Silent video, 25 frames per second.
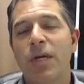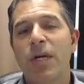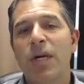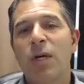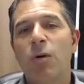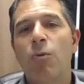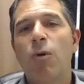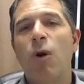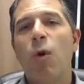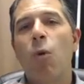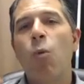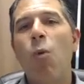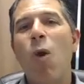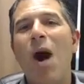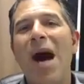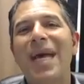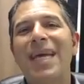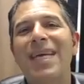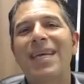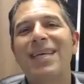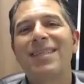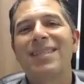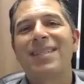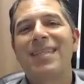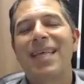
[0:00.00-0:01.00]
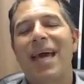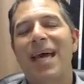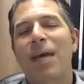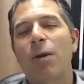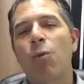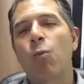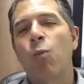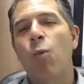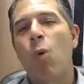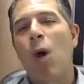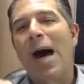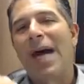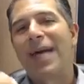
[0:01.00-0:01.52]
Well, why is that?
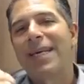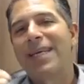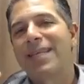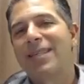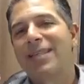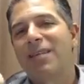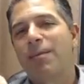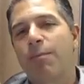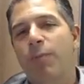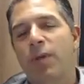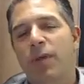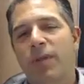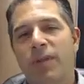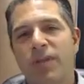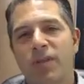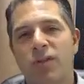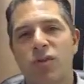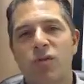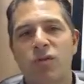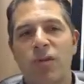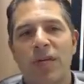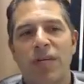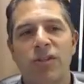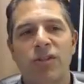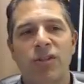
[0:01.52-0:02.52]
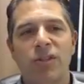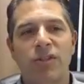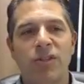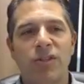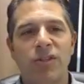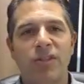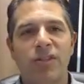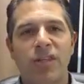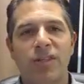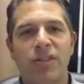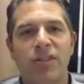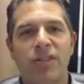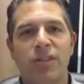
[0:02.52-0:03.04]
Why does it put the stress on your
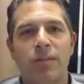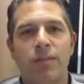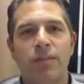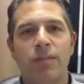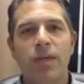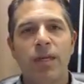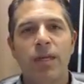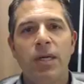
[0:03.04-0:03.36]
system?